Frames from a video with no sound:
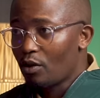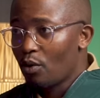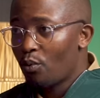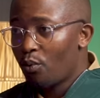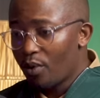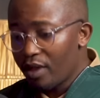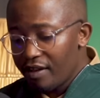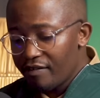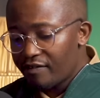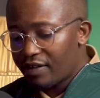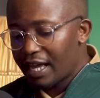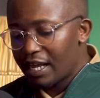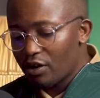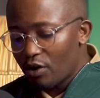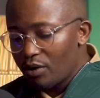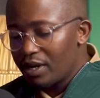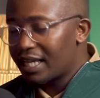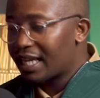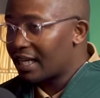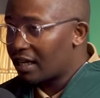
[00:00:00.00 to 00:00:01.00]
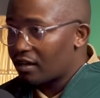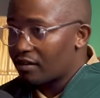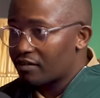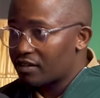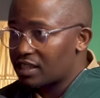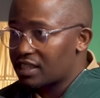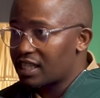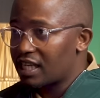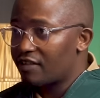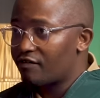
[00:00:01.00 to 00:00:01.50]
We can only get out of
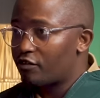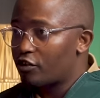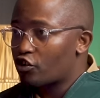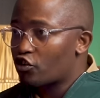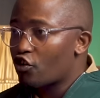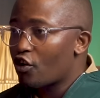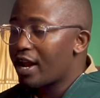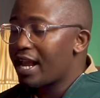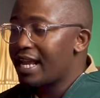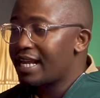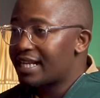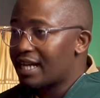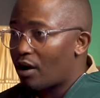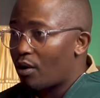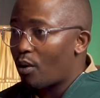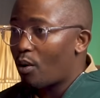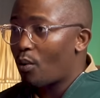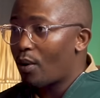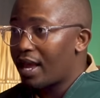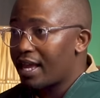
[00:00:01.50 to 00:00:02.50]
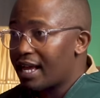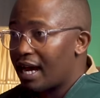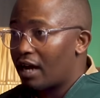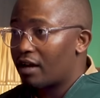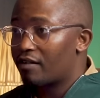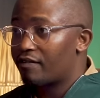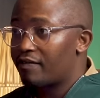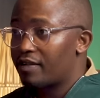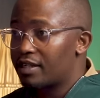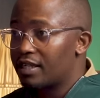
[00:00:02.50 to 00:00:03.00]
this thing if we trade our way
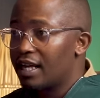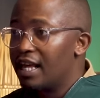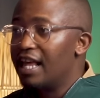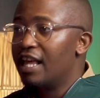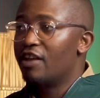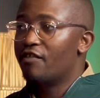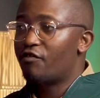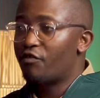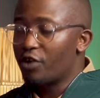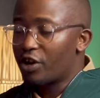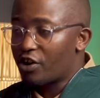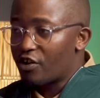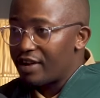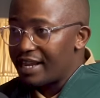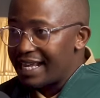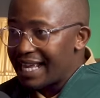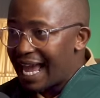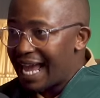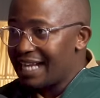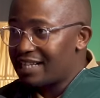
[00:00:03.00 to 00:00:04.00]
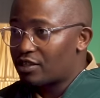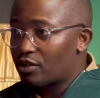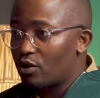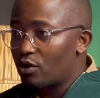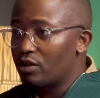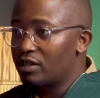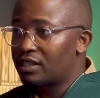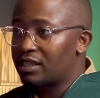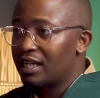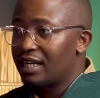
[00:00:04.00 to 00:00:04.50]
out of it. Mm-hmm. If we create
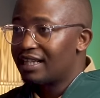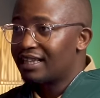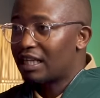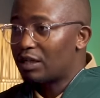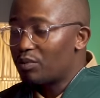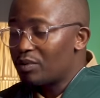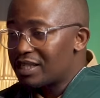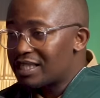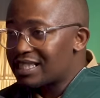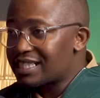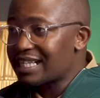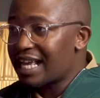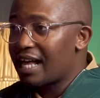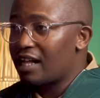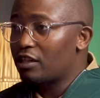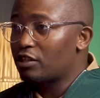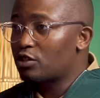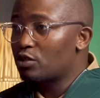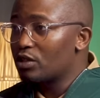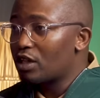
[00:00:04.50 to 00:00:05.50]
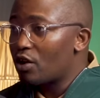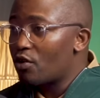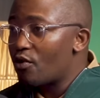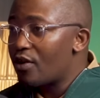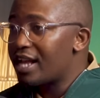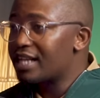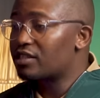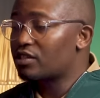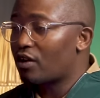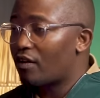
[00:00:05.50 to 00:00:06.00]
goods that we sell to the
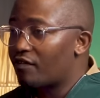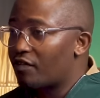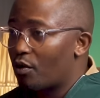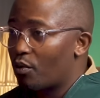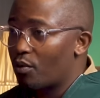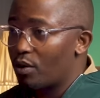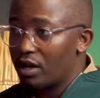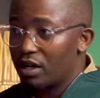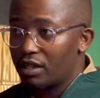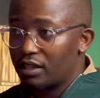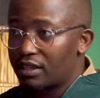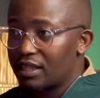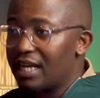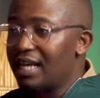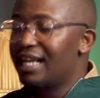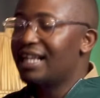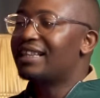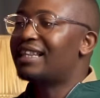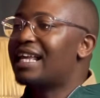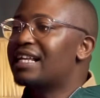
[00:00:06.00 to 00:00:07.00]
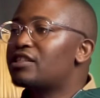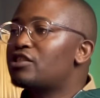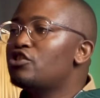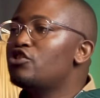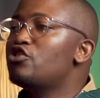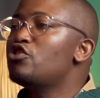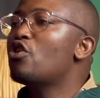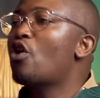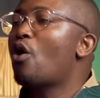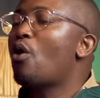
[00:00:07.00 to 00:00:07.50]
rest of the world. Mm-hmm. There's
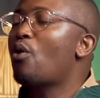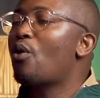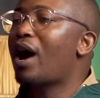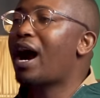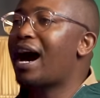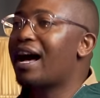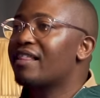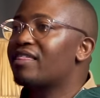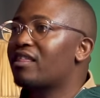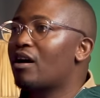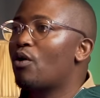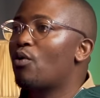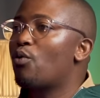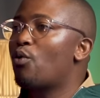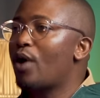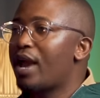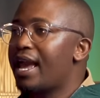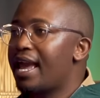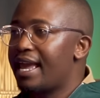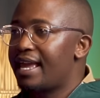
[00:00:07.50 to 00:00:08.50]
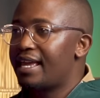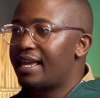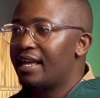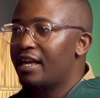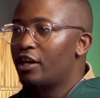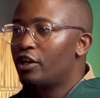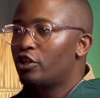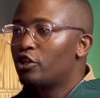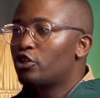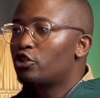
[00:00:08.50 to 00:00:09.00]
no other
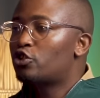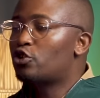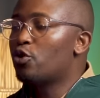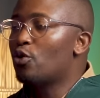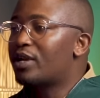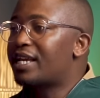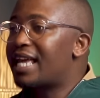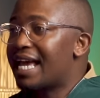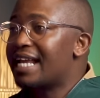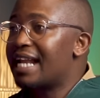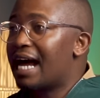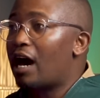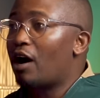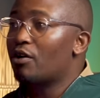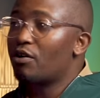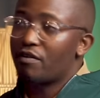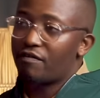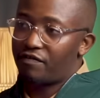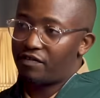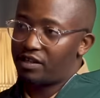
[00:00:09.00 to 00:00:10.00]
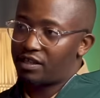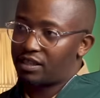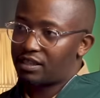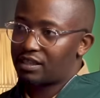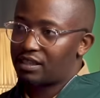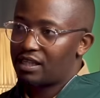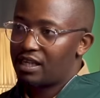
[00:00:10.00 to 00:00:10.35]
way to get out of this.